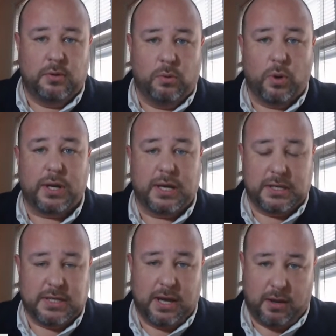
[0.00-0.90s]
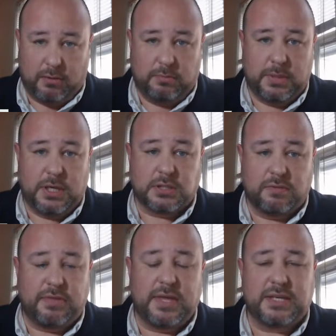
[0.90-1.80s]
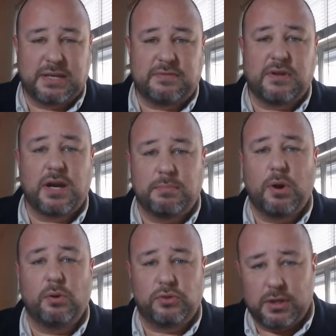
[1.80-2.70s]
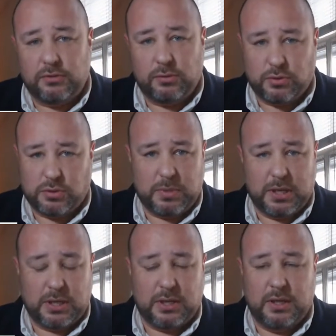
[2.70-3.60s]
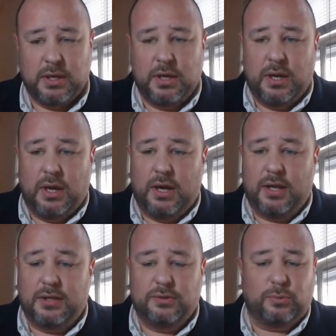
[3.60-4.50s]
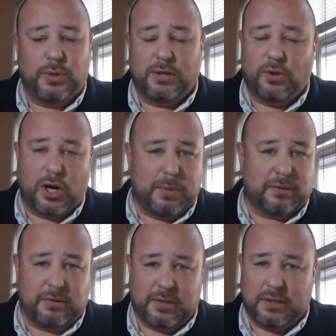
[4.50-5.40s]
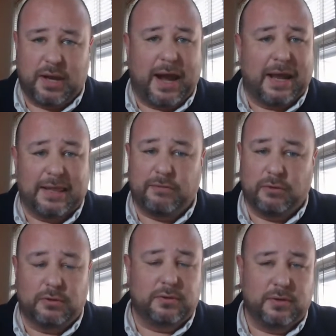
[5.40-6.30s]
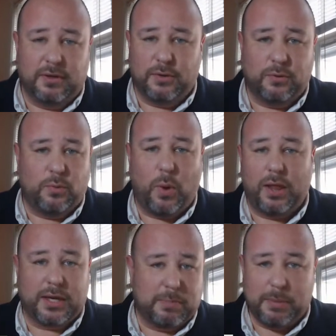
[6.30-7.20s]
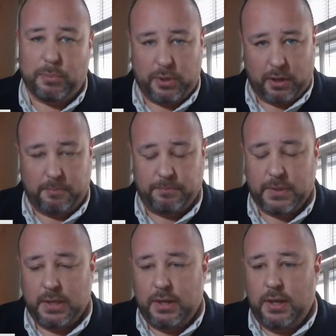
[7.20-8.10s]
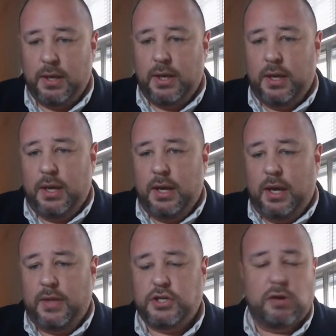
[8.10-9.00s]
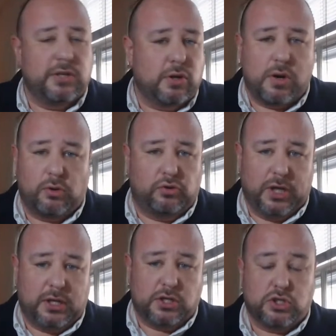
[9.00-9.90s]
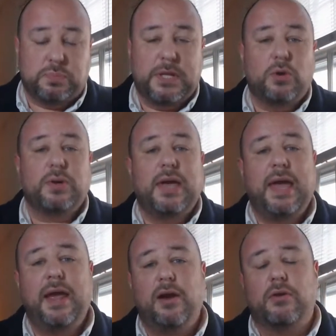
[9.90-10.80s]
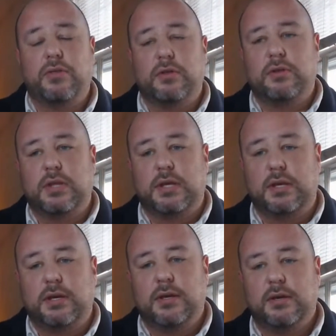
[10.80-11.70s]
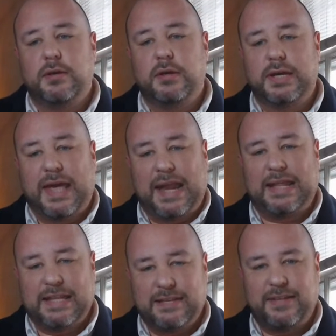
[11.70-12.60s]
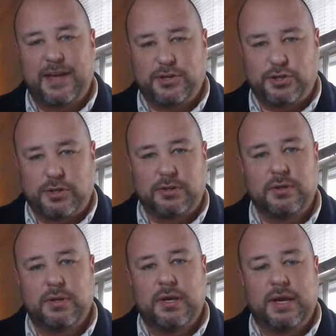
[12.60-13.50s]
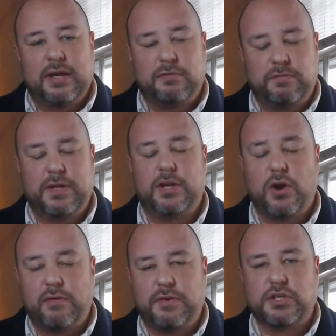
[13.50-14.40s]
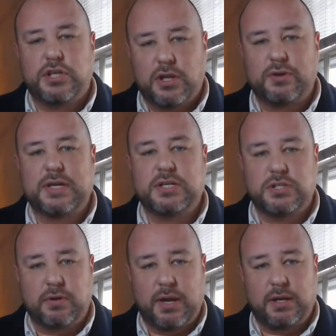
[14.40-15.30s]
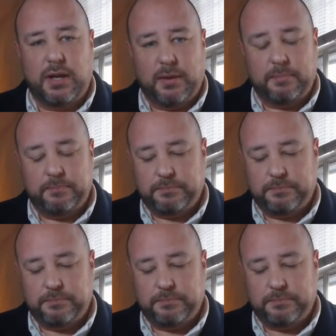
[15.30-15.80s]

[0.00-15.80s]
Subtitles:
working in town because of things they've done and posted on social media. We're not talking about the high-level quality people here. They generally don't understand issues, but they don't care. The getting the attention and feeding off each other is their end game.